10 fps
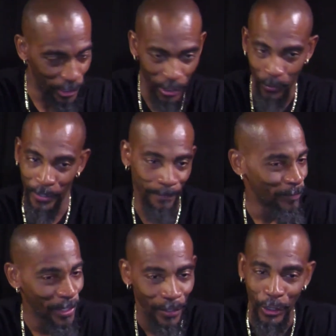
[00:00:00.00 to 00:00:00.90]
keep reading.
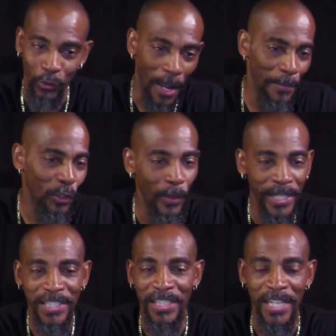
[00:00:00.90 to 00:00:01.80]
The drama
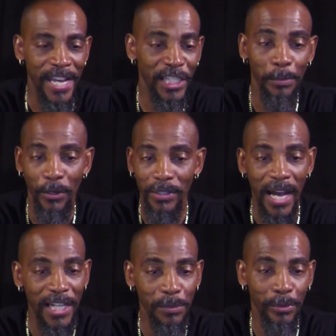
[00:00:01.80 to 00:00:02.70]
queen is an expert
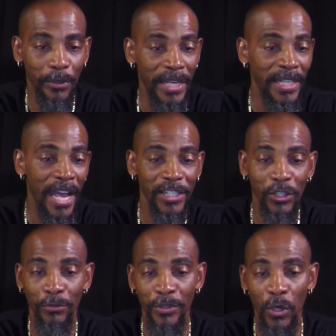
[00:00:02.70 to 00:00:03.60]
gossiper and has
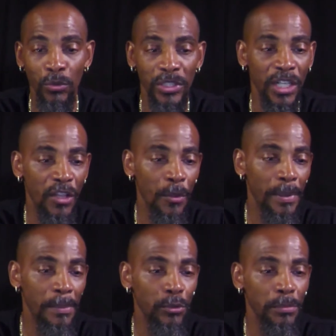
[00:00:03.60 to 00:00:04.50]
her nose in other
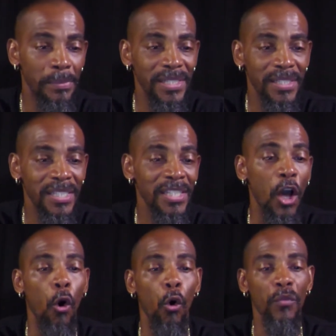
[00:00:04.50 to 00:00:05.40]
people's business
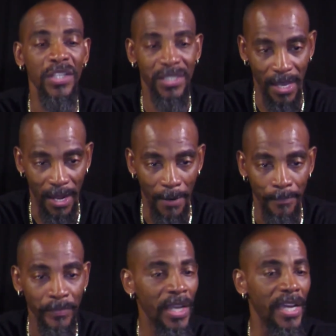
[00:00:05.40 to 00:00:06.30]
all the time.
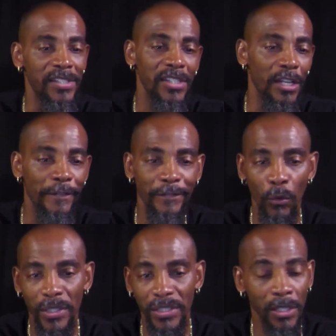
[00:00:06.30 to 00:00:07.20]
Instead of
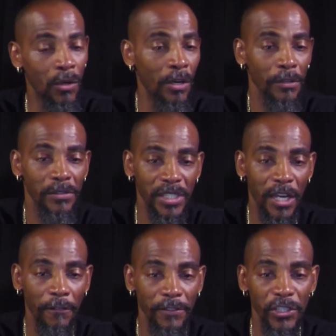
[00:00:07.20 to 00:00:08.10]
focusing on
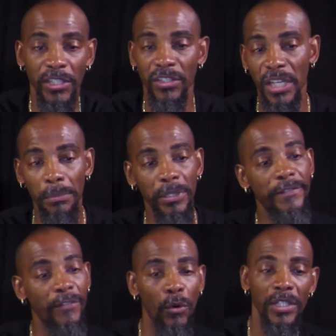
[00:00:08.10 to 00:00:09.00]
herself, she is deeply
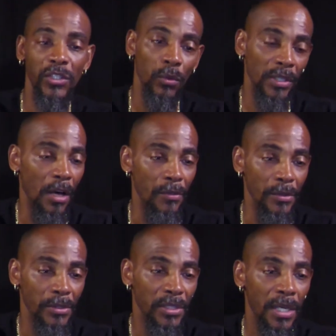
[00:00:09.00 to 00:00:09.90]
focused on
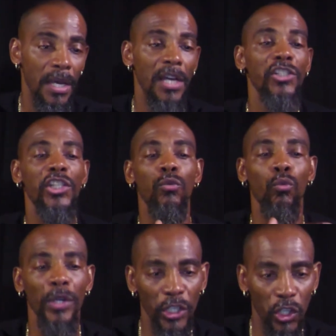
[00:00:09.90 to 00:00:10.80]
others. She
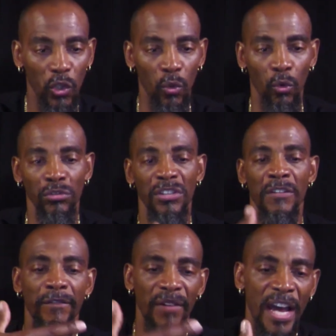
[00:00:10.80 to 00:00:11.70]
ridicules
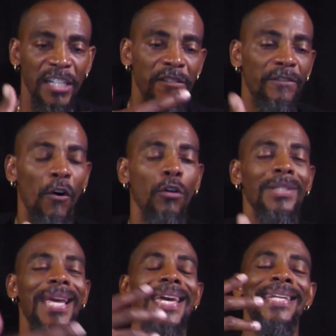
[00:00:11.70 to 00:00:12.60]
and finds fault
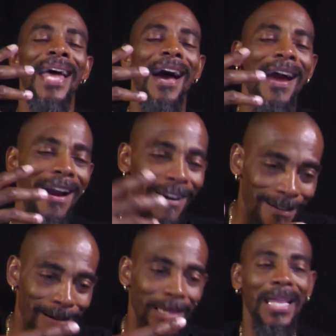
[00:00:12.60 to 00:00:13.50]
in
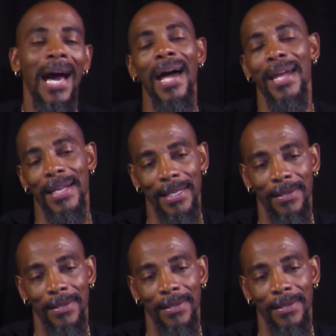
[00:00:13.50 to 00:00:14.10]
everything.